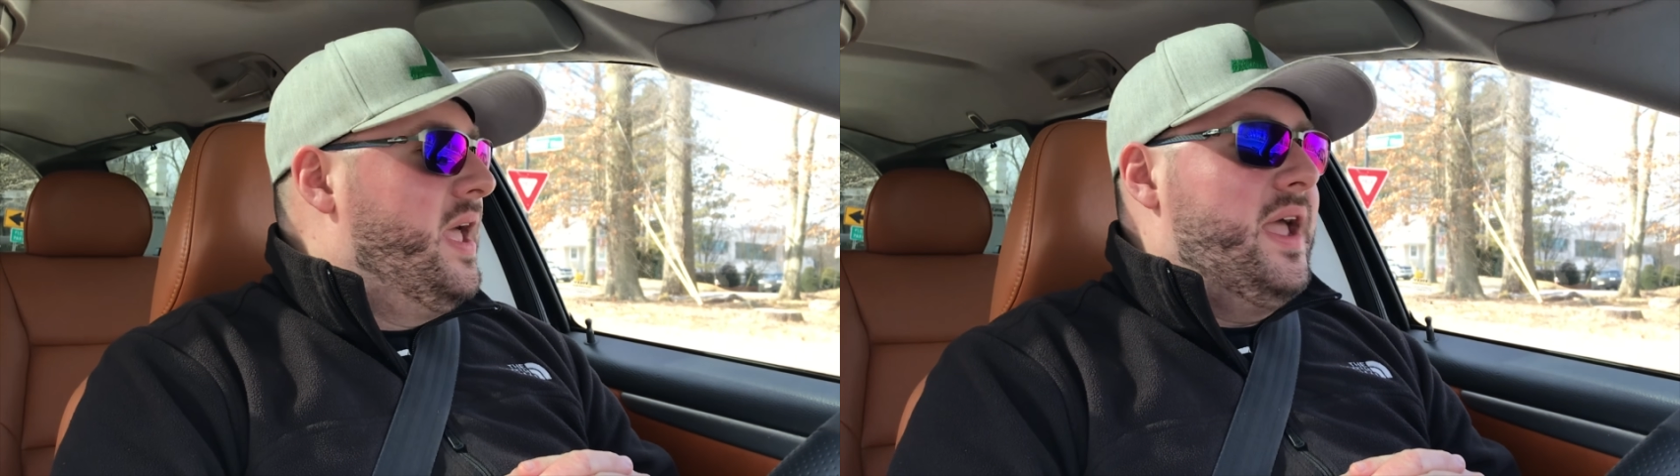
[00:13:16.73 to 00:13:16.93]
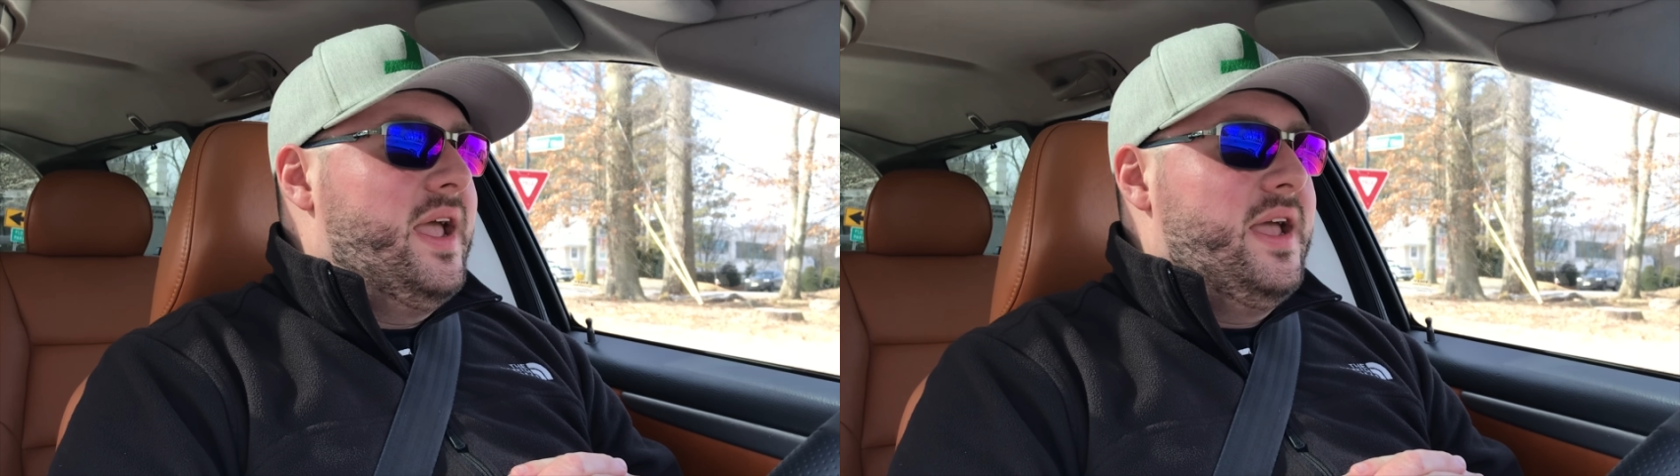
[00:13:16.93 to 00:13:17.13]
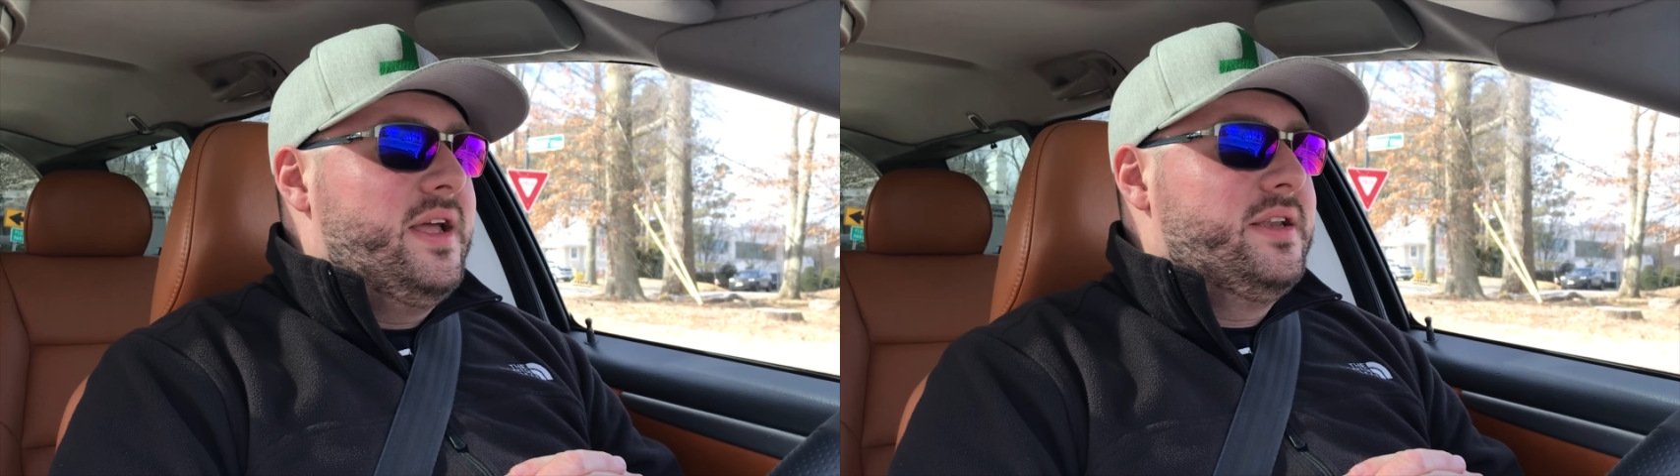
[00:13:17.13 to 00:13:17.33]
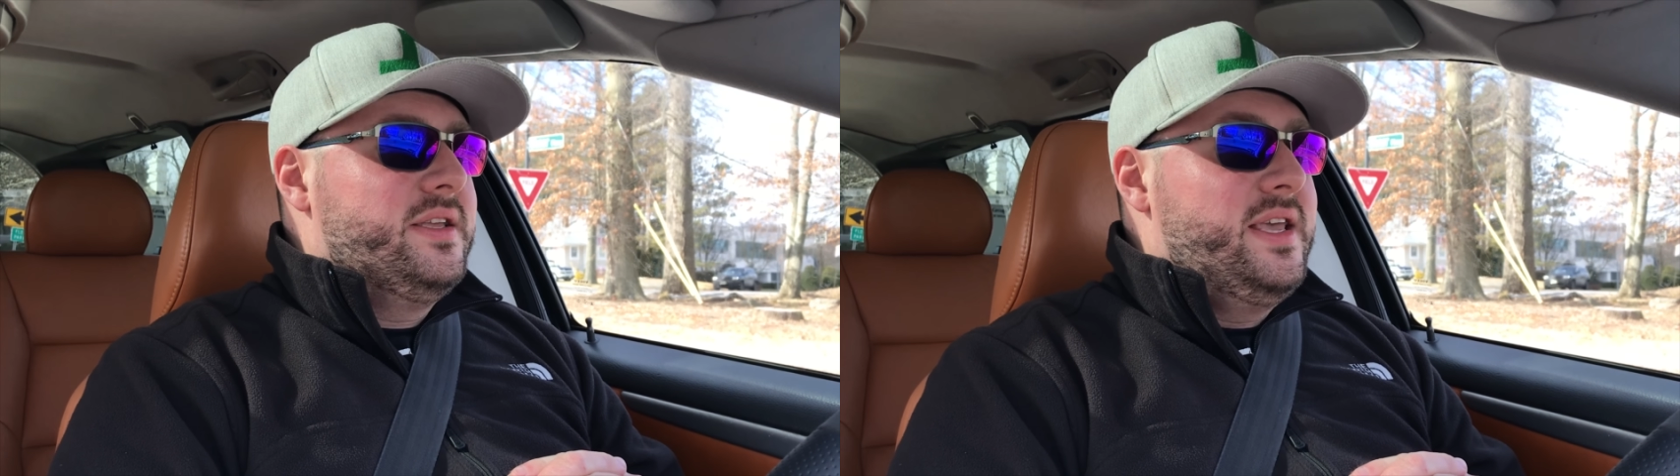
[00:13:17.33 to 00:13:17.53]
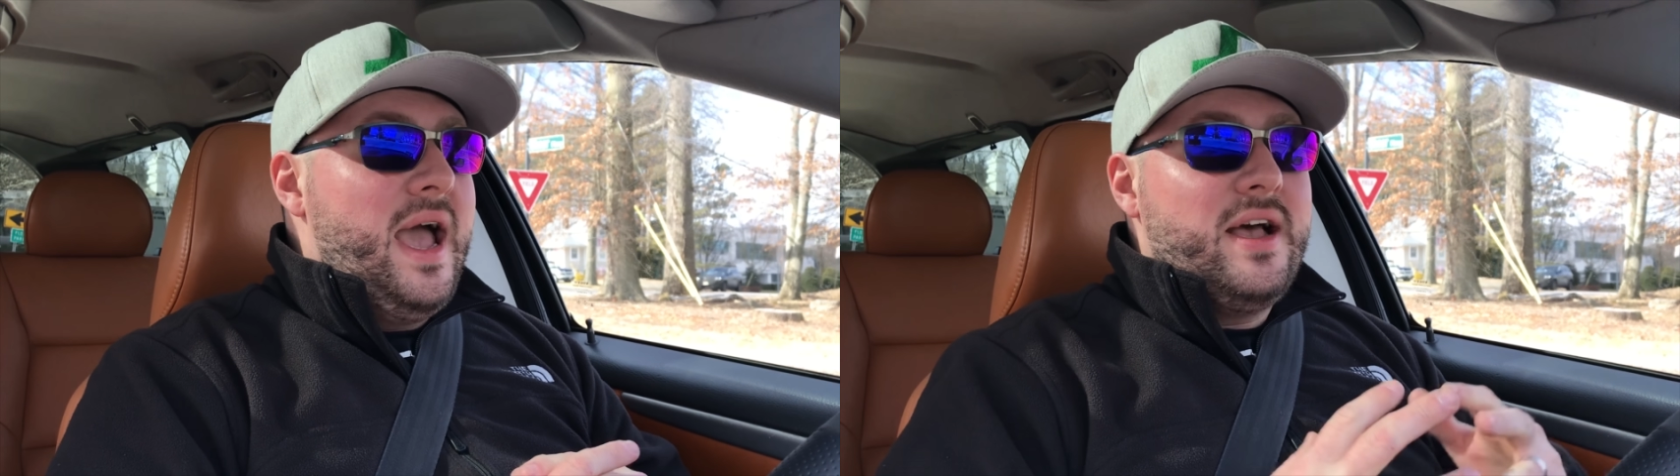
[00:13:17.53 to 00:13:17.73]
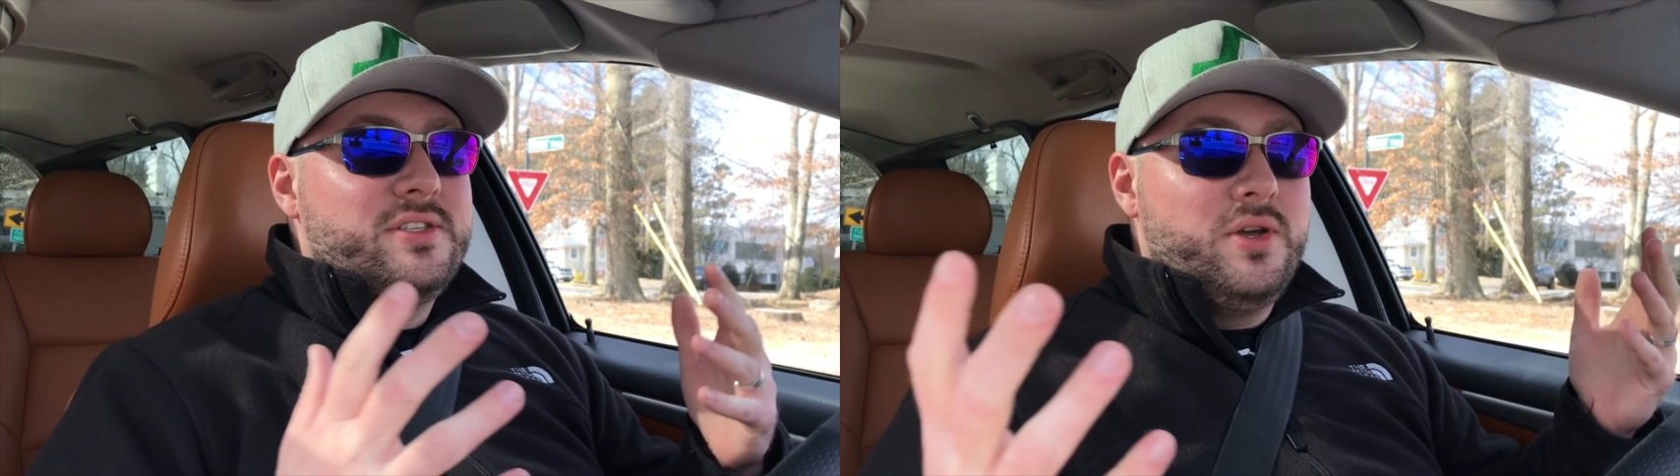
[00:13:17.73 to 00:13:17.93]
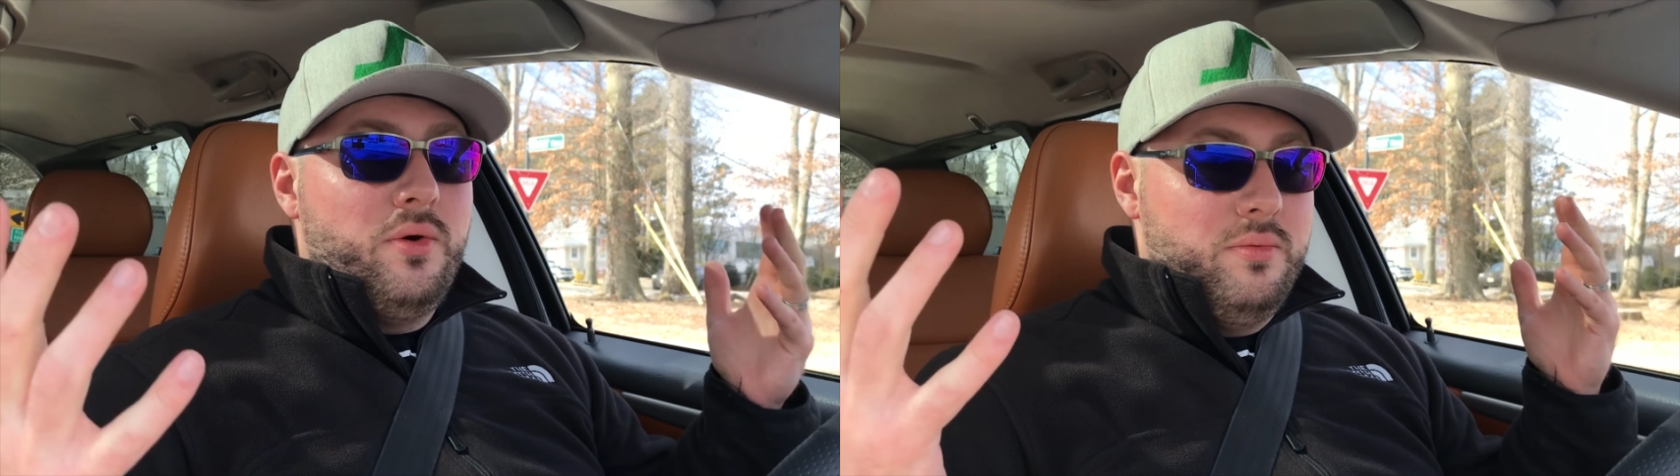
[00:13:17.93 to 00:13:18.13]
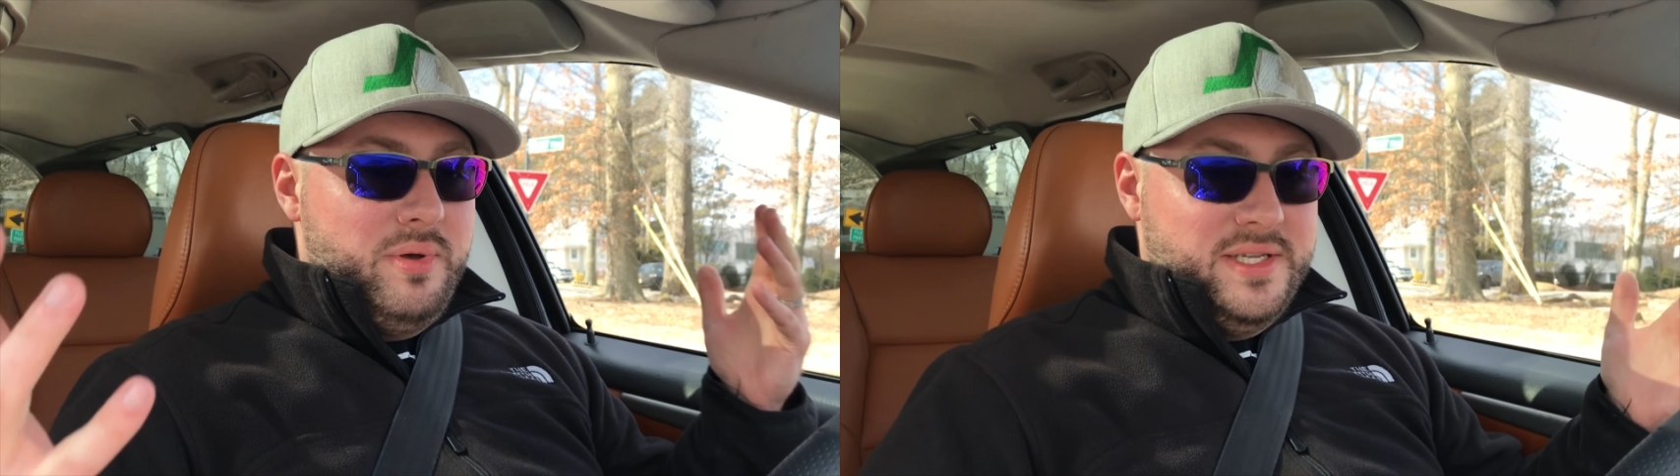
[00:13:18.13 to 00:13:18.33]
And yeah,
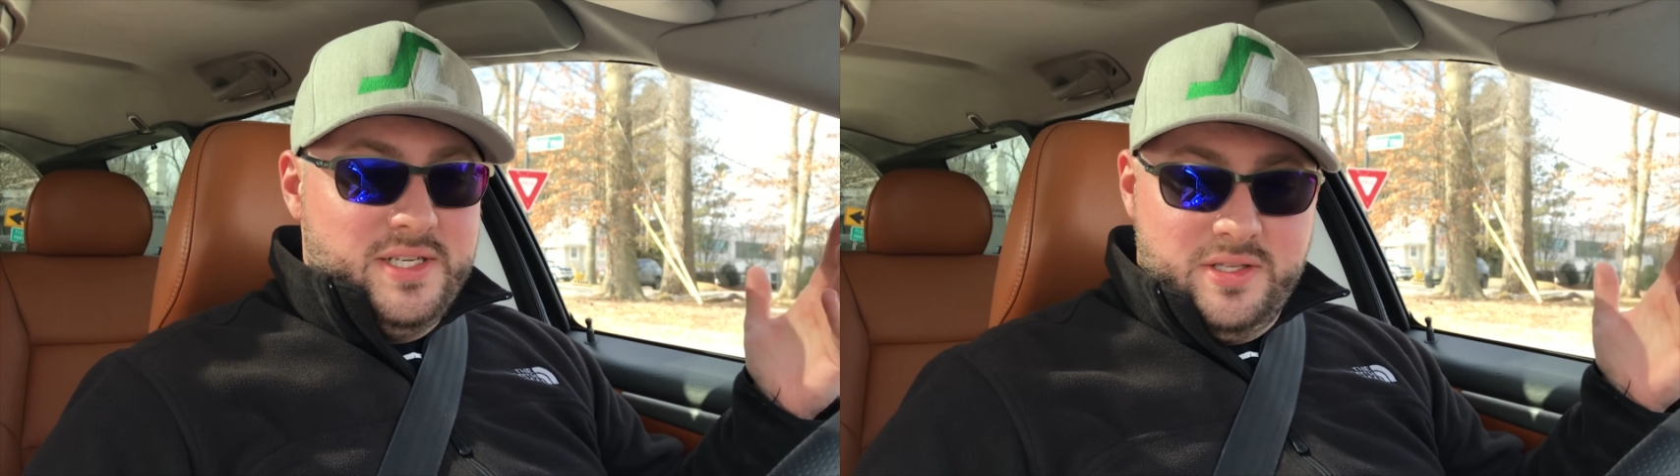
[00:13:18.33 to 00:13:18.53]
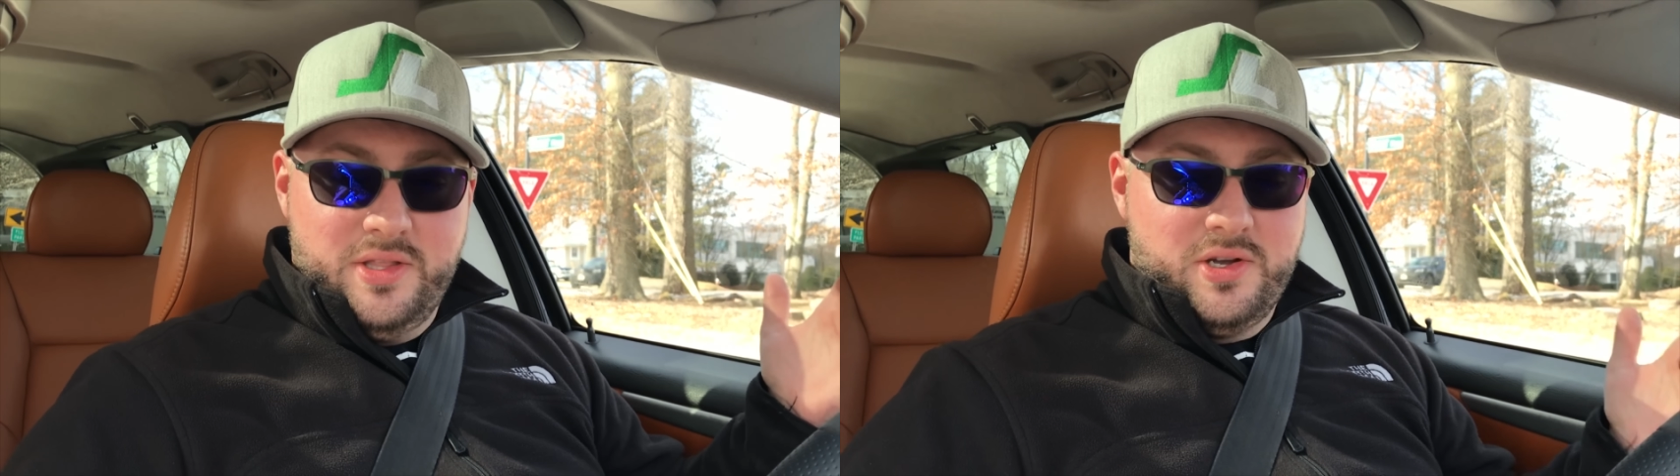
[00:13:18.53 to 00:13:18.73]
so basically